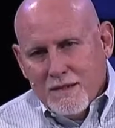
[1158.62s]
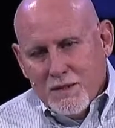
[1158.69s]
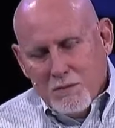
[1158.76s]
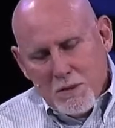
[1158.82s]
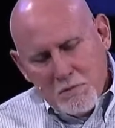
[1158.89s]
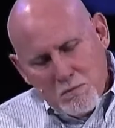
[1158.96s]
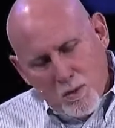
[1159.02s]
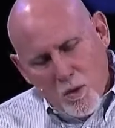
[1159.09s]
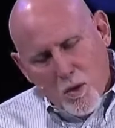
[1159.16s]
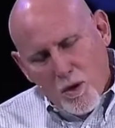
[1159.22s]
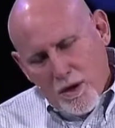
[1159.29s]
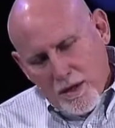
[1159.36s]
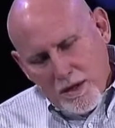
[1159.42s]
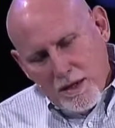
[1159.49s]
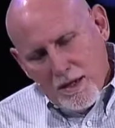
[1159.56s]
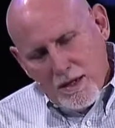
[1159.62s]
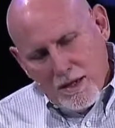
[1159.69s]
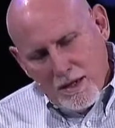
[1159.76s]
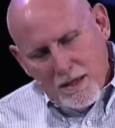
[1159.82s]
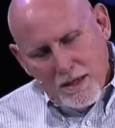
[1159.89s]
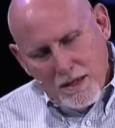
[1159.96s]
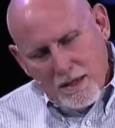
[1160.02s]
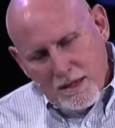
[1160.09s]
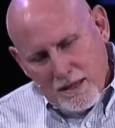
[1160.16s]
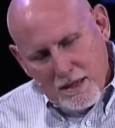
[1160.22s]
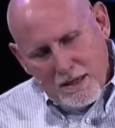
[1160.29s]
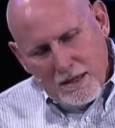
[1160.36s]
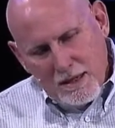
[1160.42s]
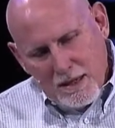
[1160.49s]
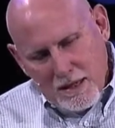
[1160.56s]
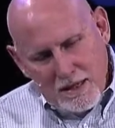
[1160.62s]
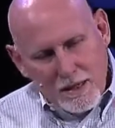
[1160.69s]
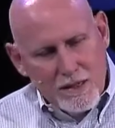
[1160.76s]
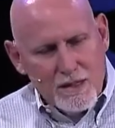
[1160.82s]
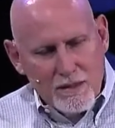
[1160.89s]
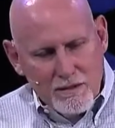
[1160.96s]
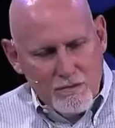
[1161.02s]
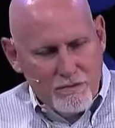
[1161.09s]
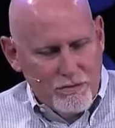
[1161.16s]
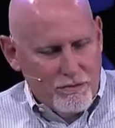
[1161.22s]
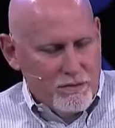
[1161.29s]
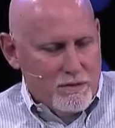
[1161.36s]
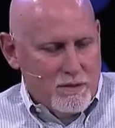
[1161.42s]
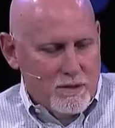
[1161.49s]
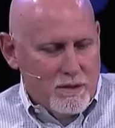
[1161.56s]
to be born and live